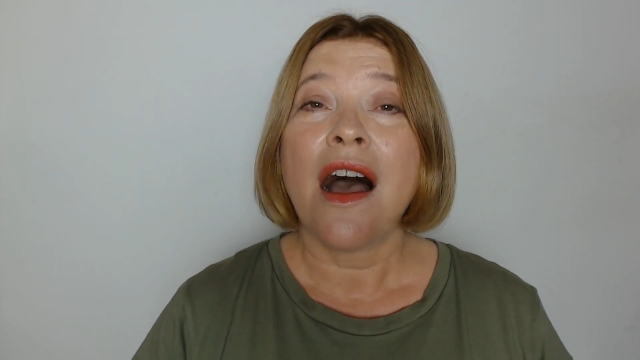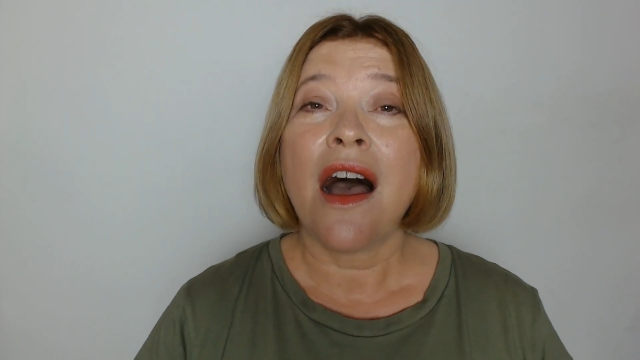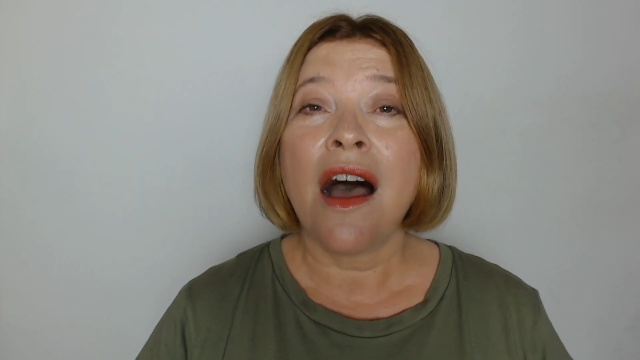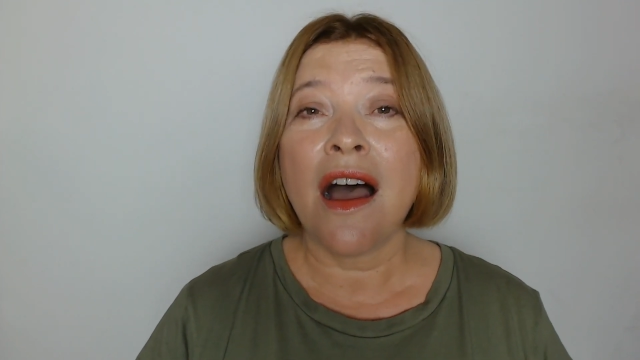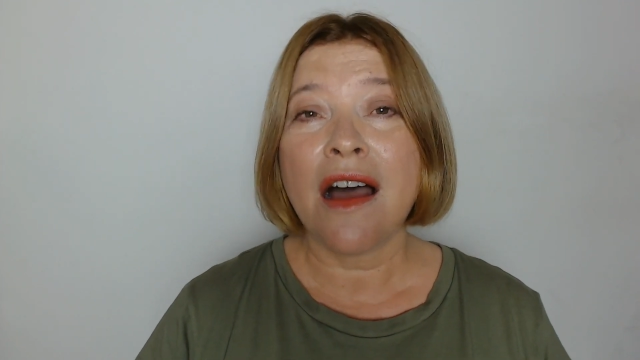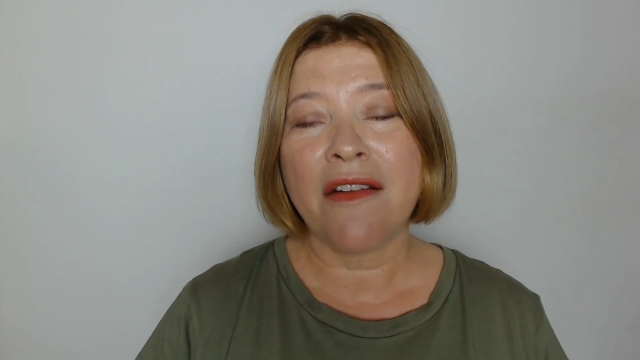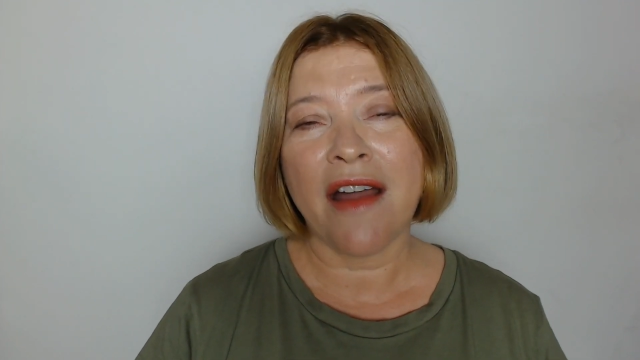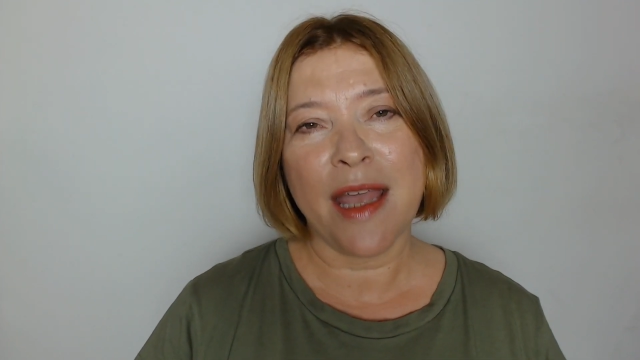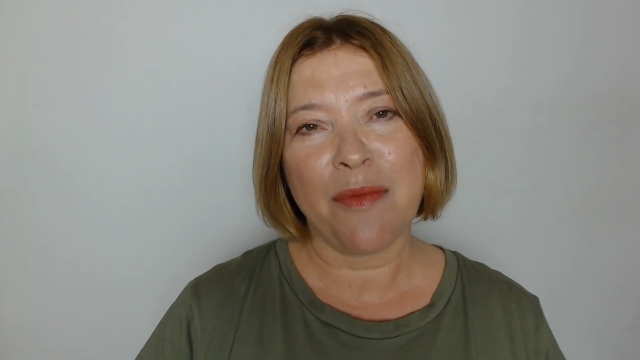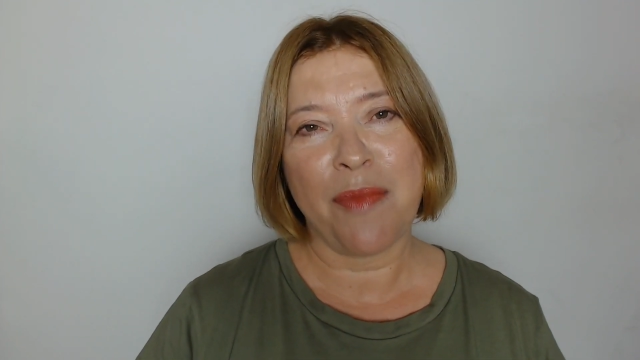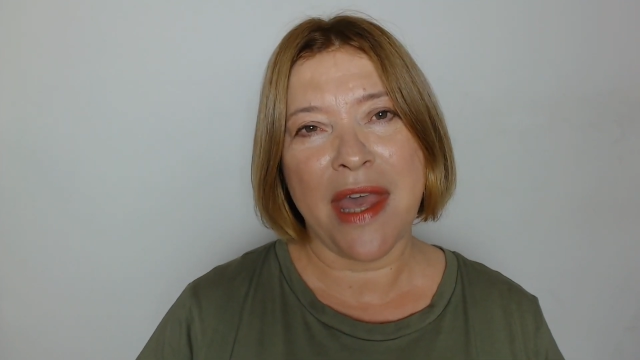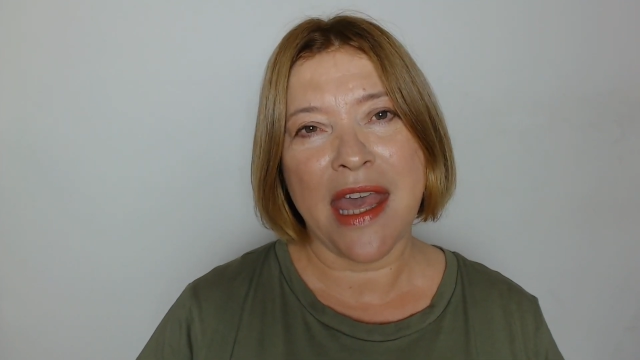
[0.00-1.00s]

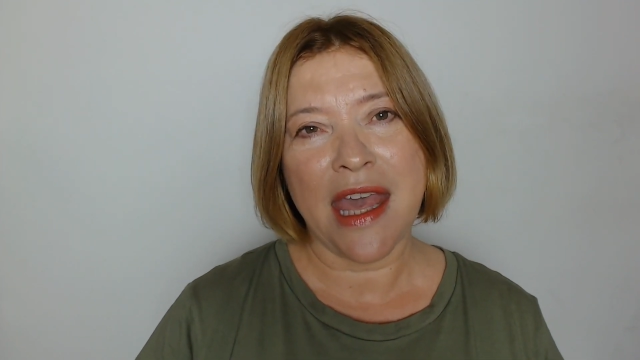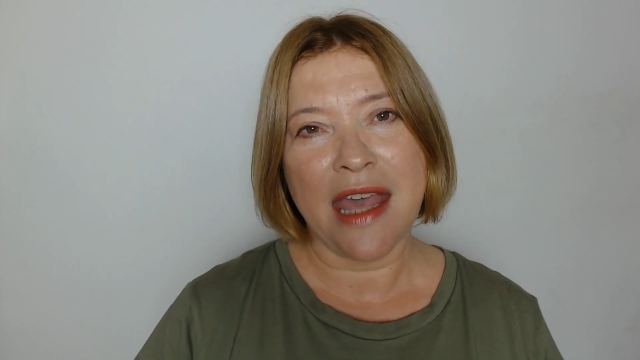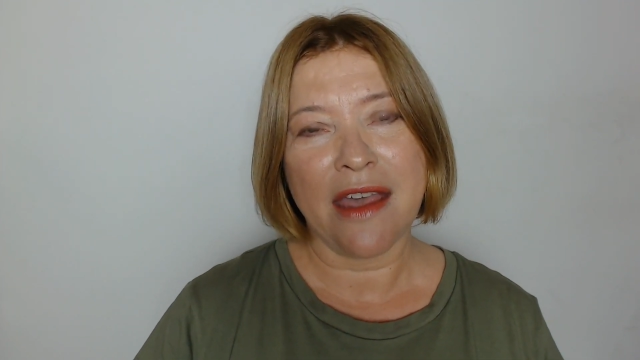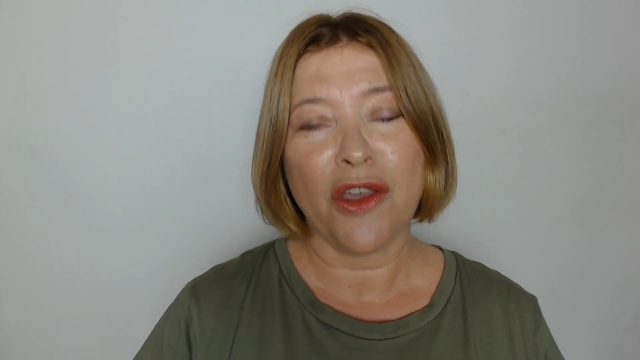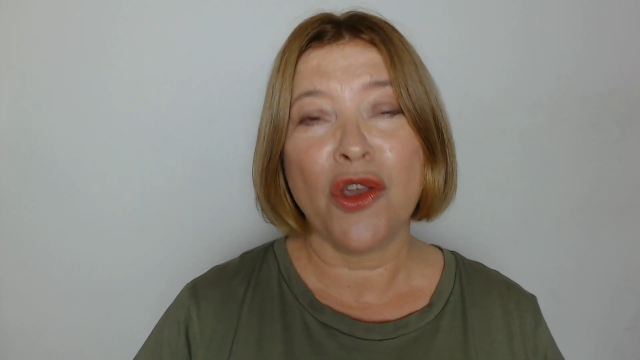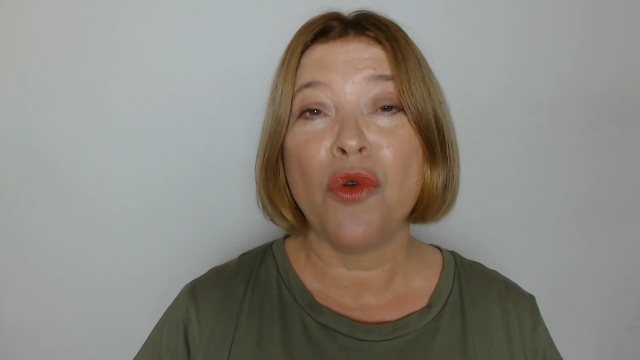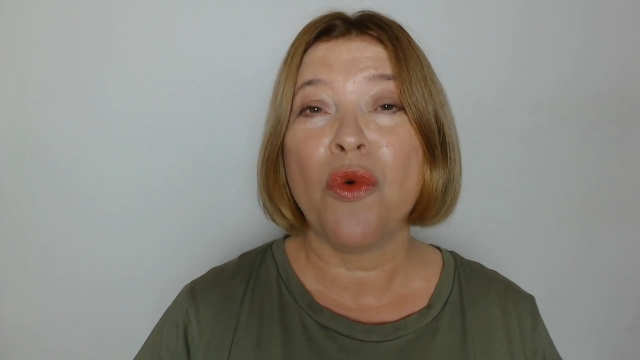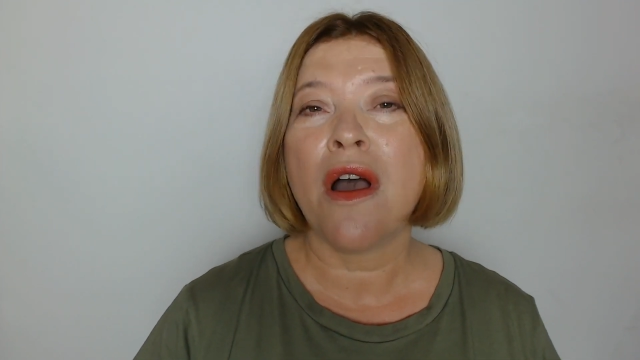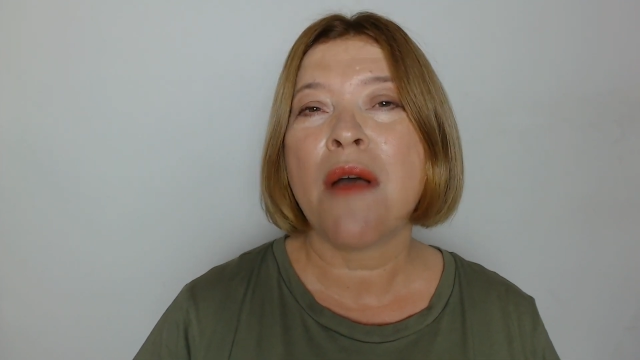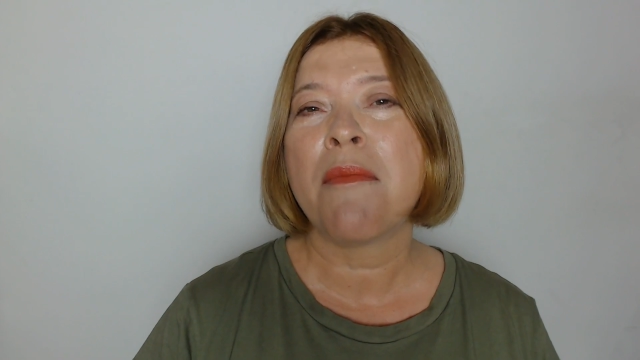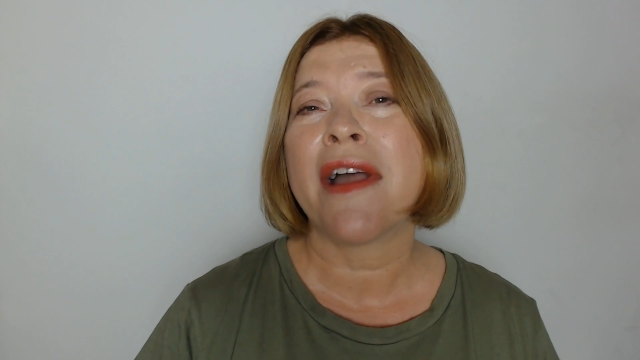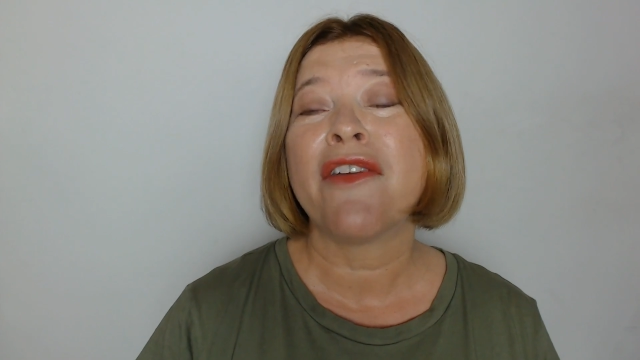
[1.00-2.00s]
RIP, you
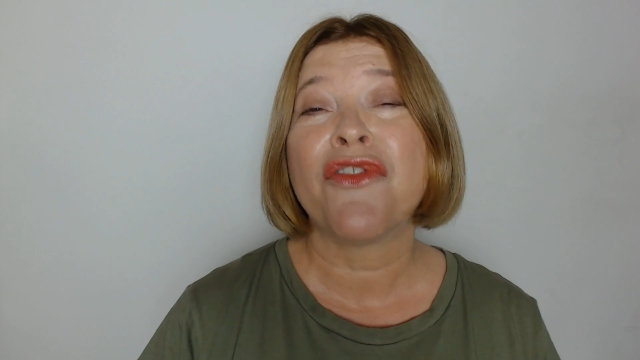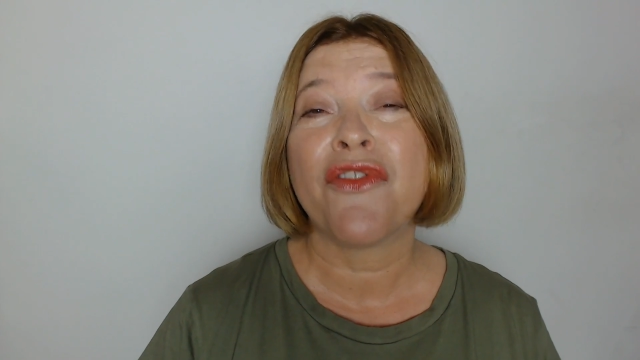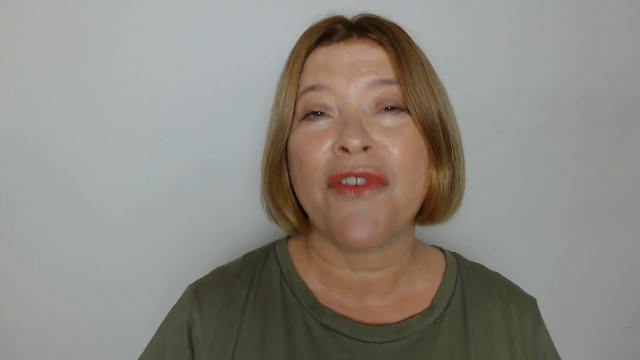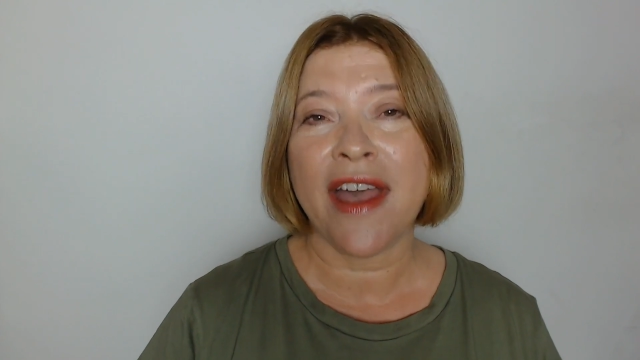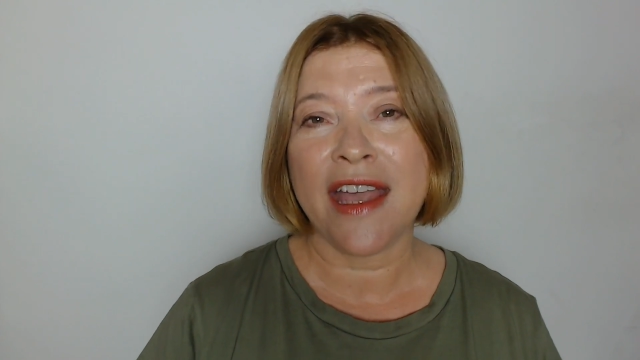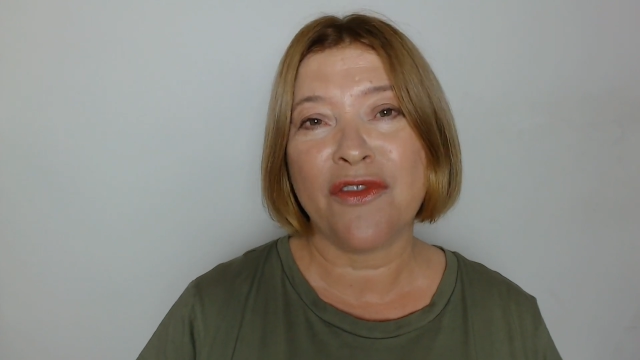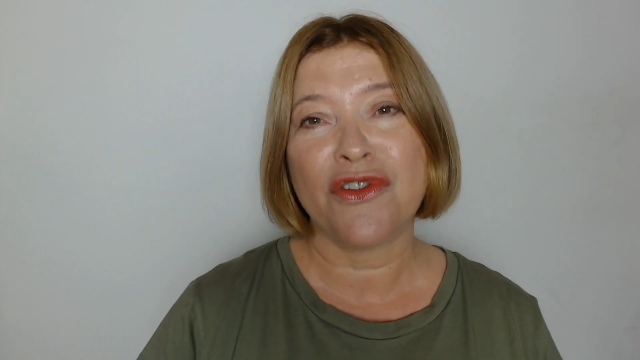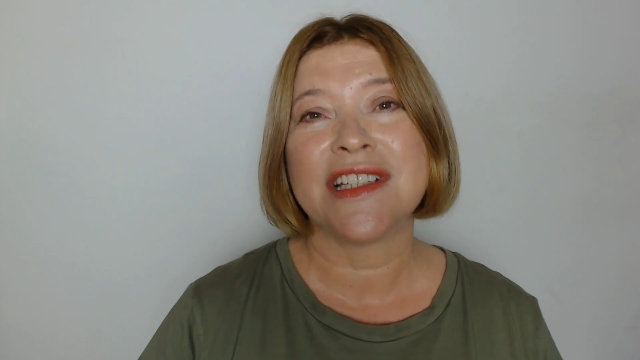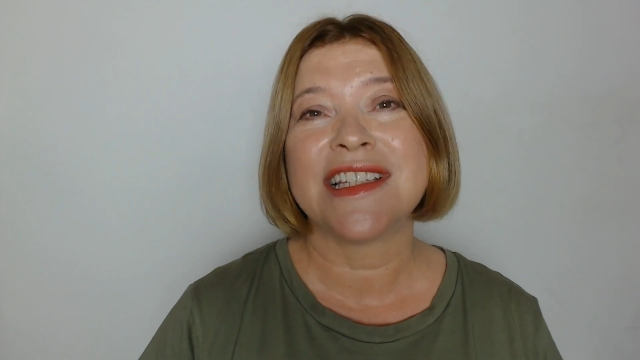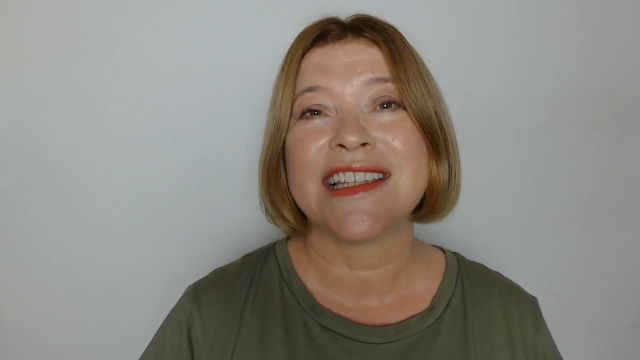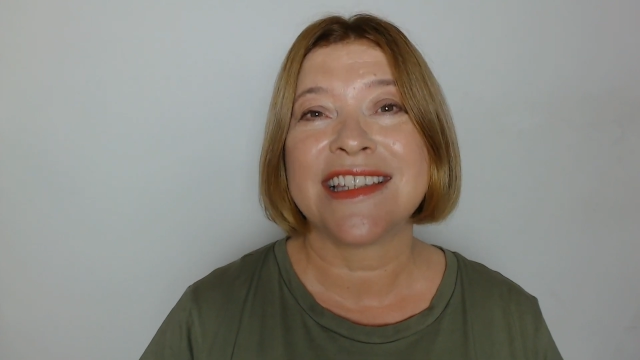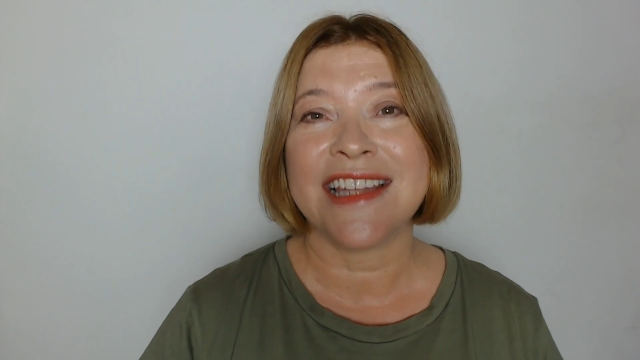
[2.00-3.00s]
were my
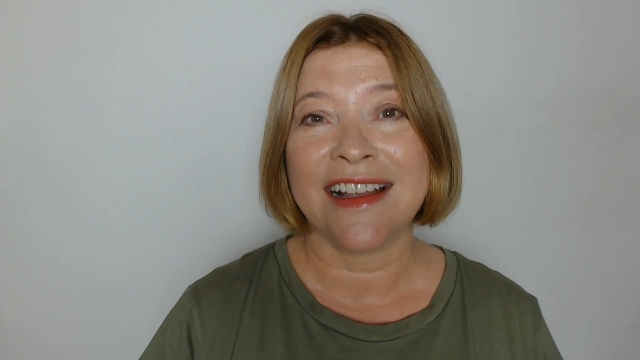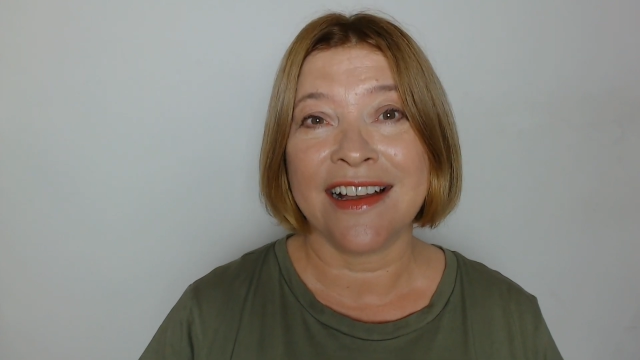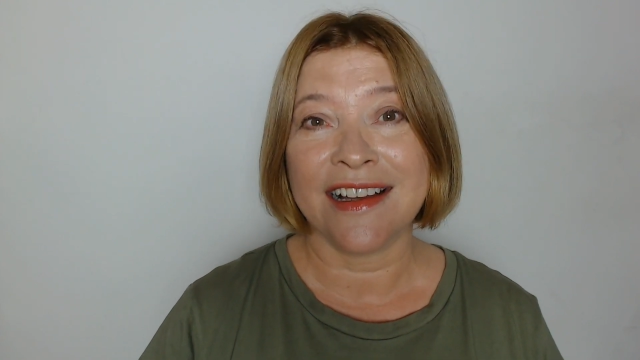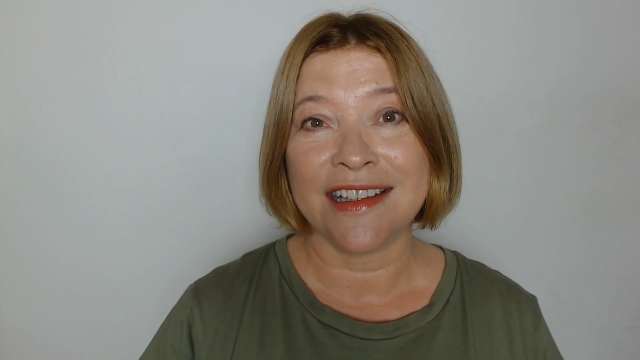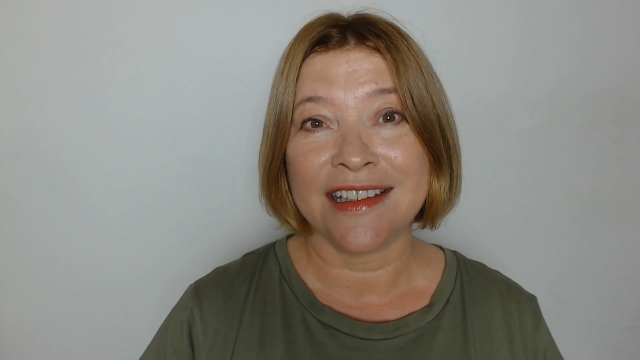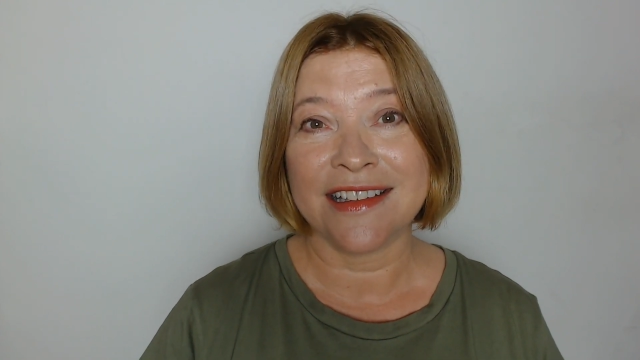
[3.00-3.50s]
favorite singer.